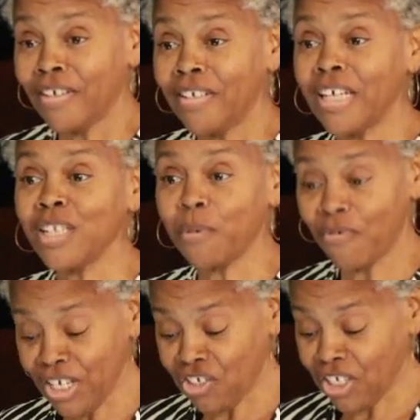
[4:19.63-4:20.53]

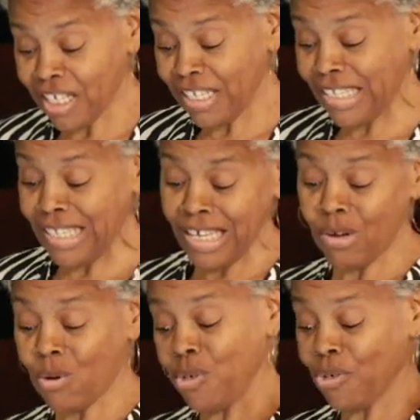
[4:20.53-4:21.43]
Desperation can sit
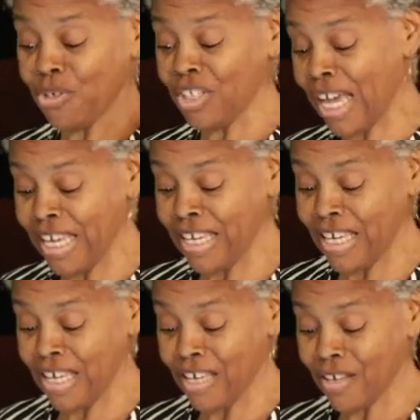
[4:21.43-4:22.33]
on your
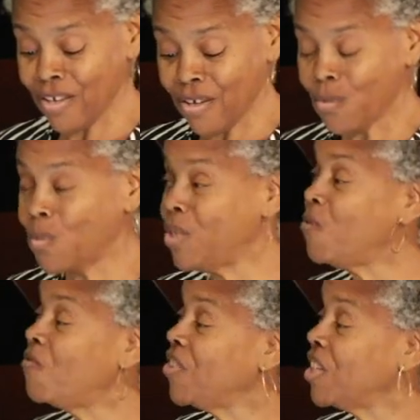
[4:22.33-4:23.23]
psyche when you
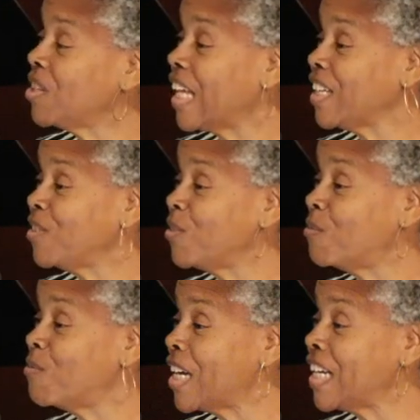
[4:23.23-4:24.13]
feel like you're
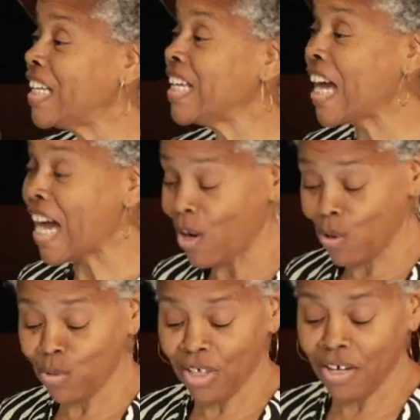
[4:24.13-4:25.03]
running
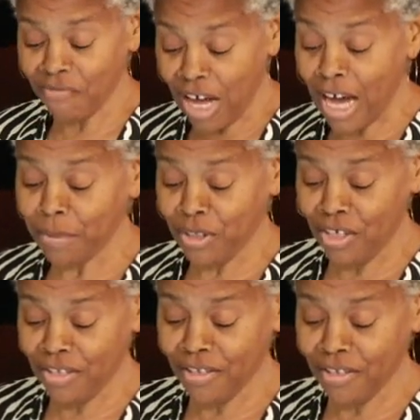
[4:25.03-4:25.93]
out of
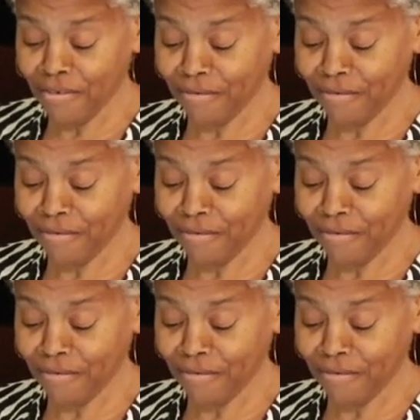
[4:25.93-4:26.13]
options.